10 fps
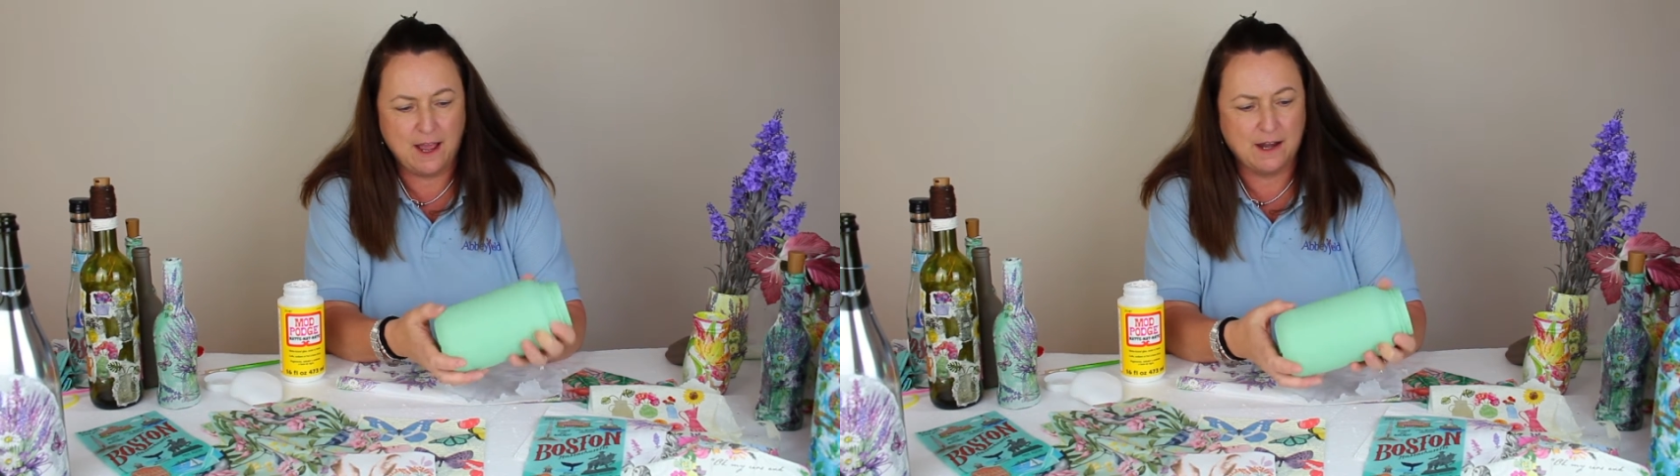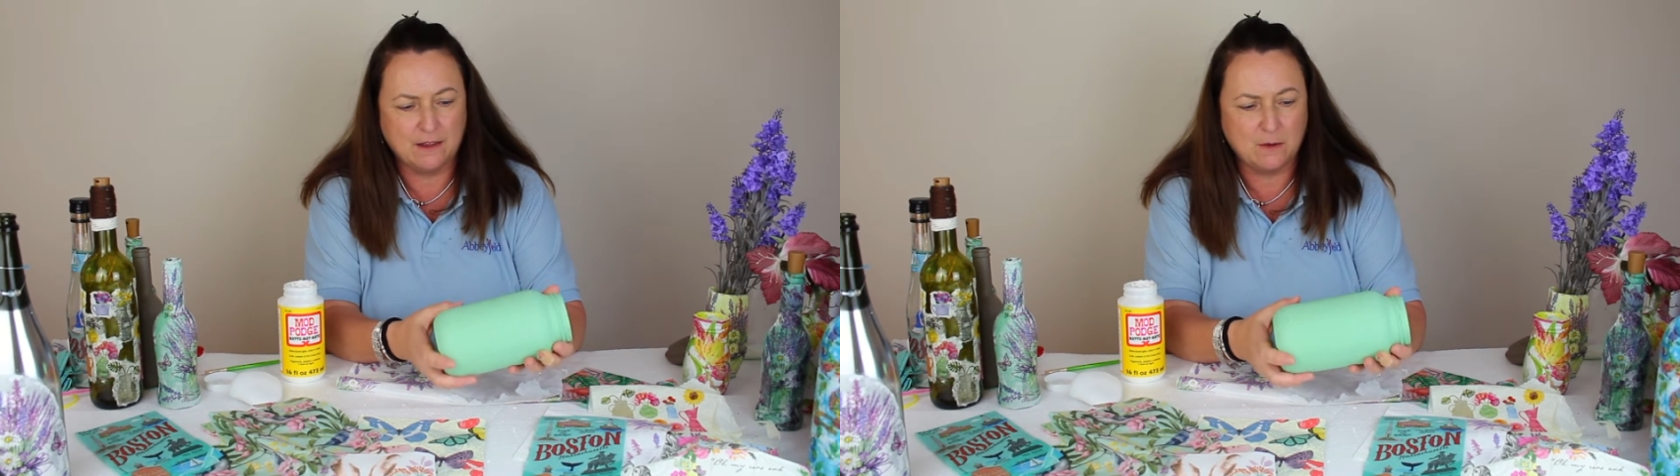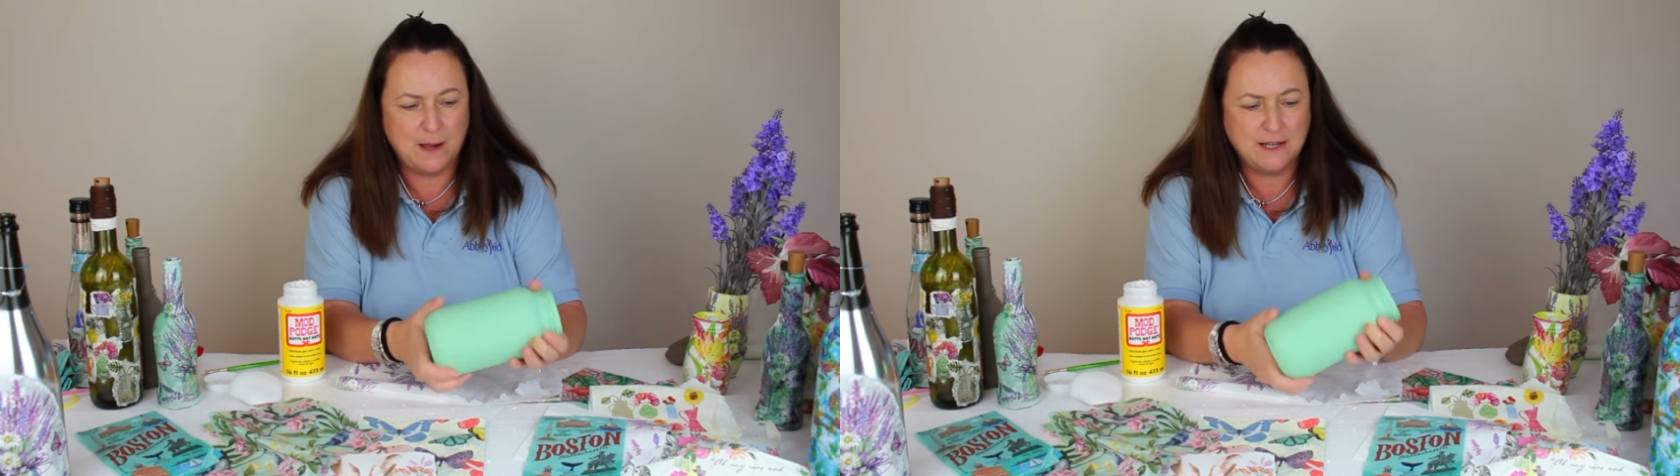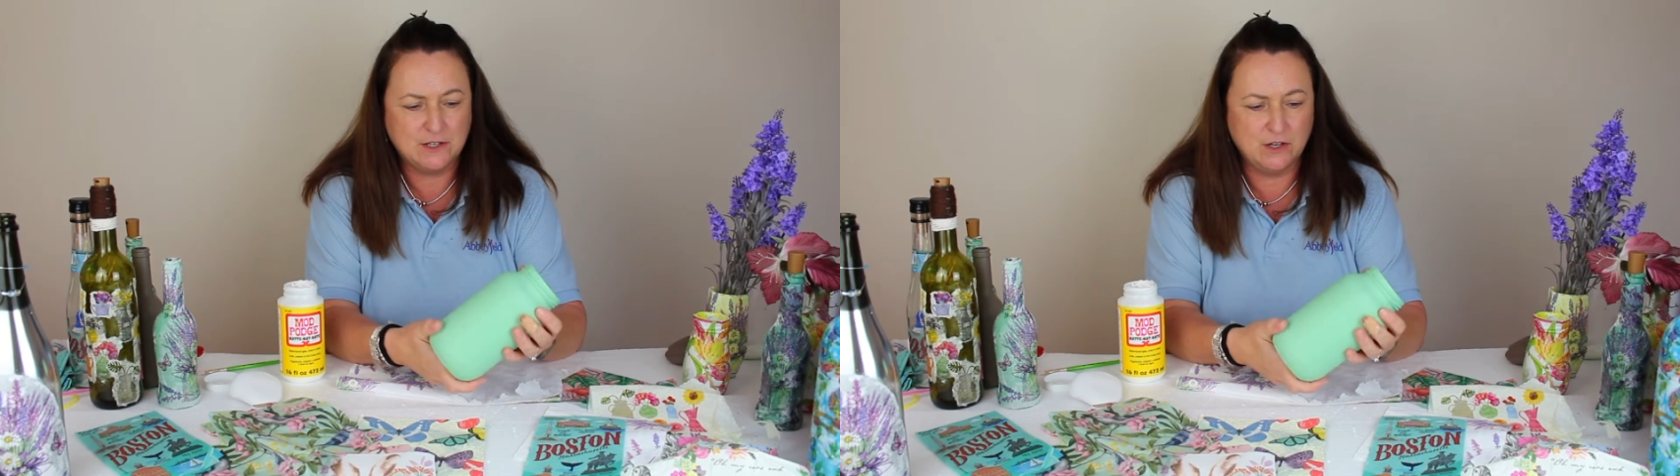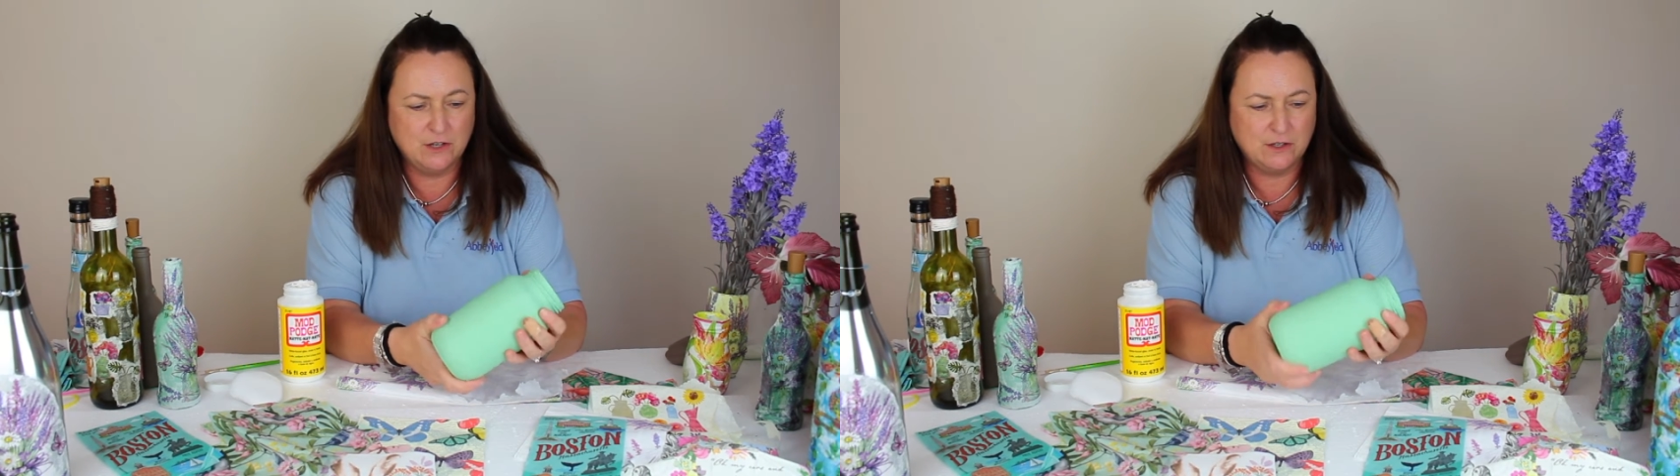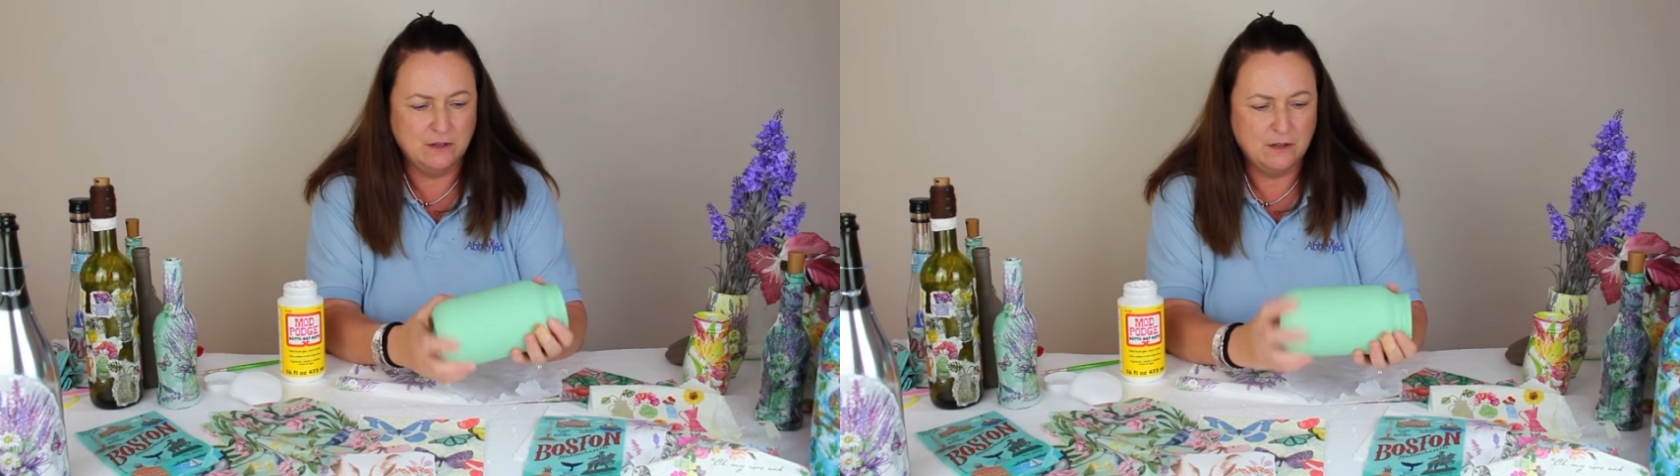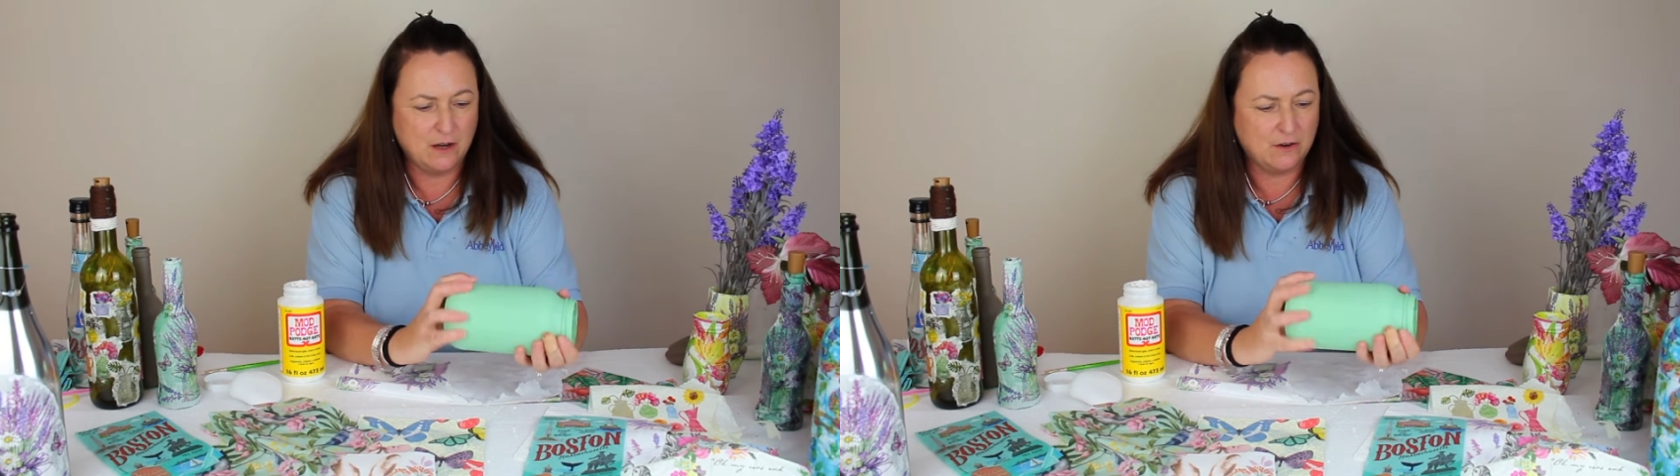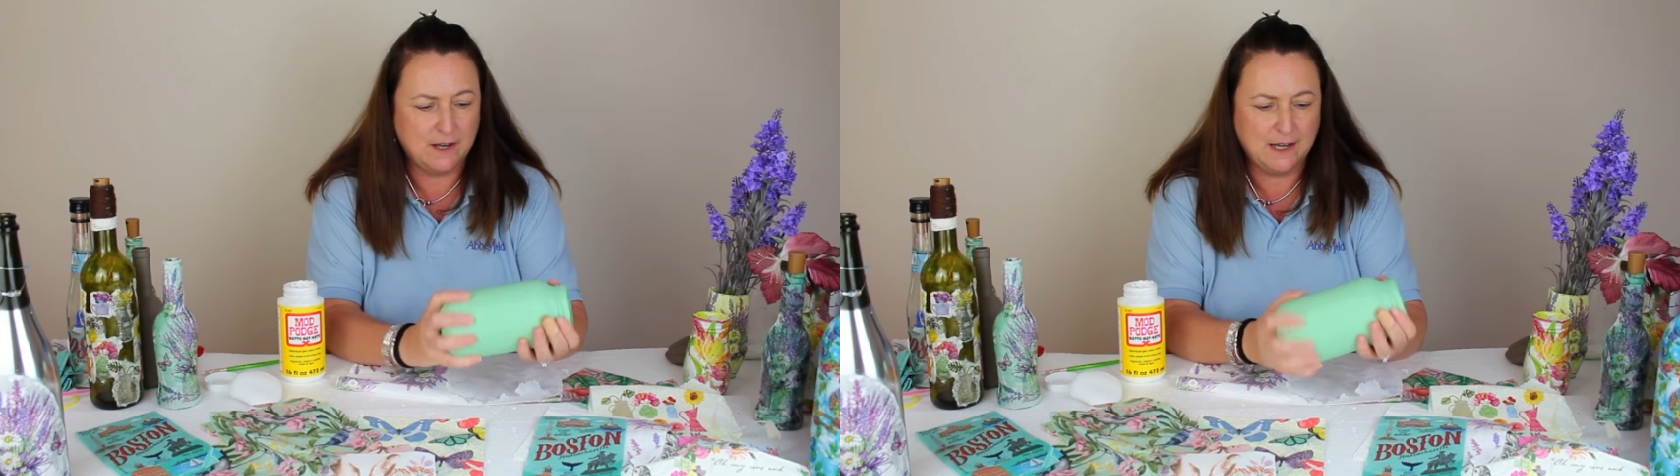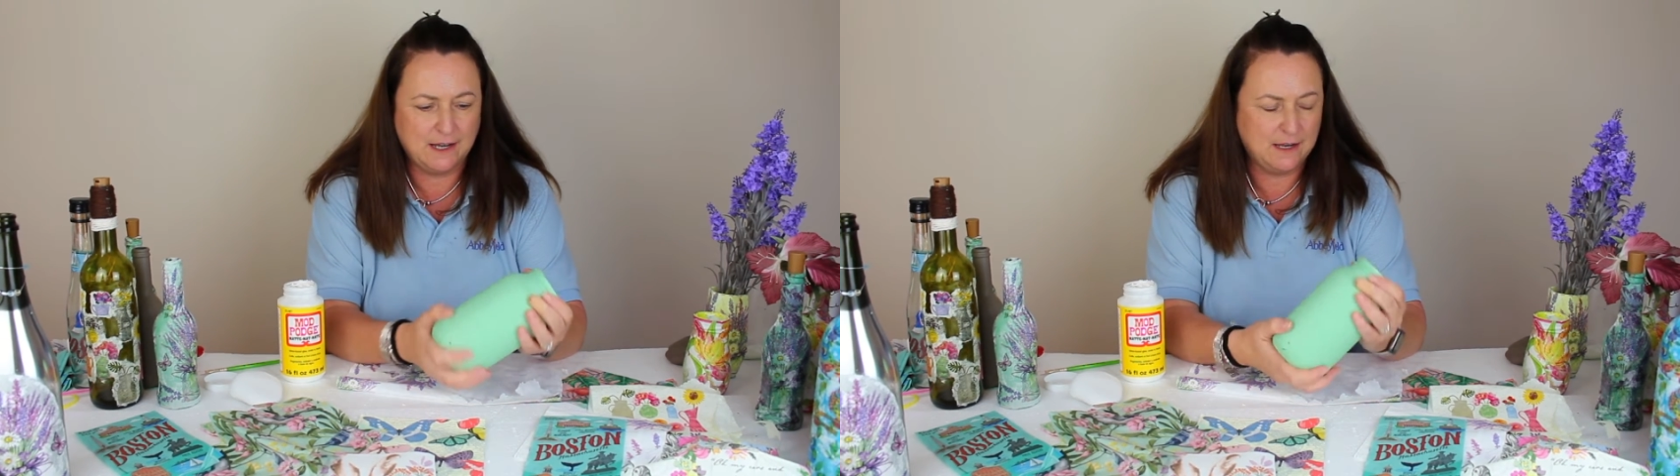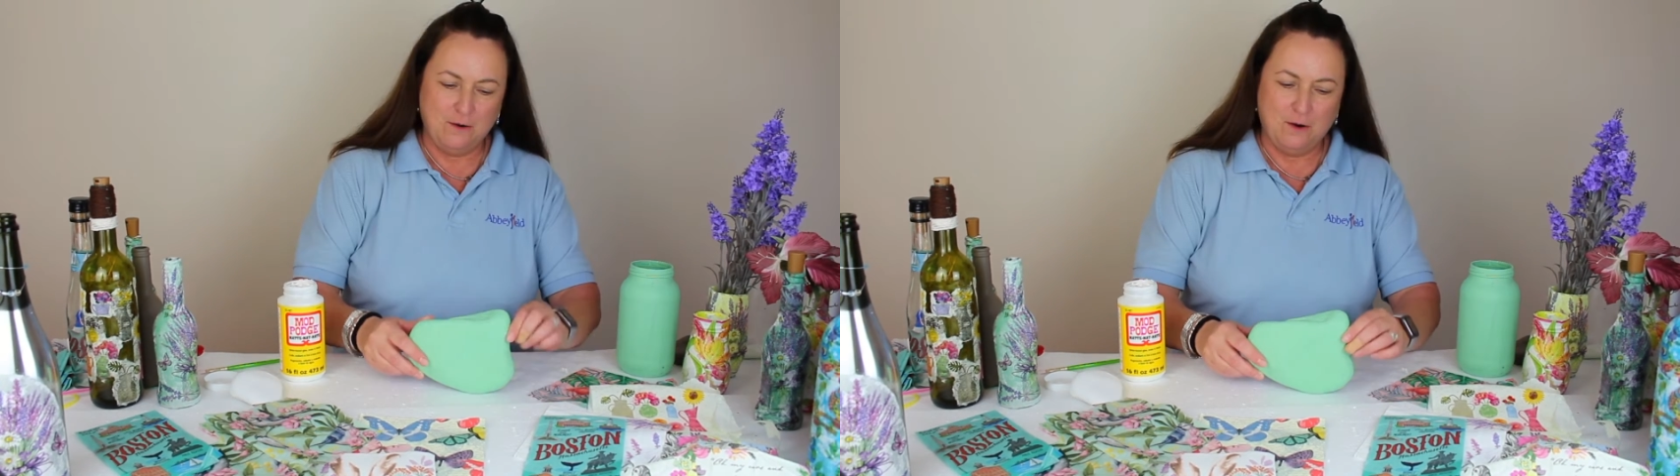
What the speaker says: added the white to it, acrylic.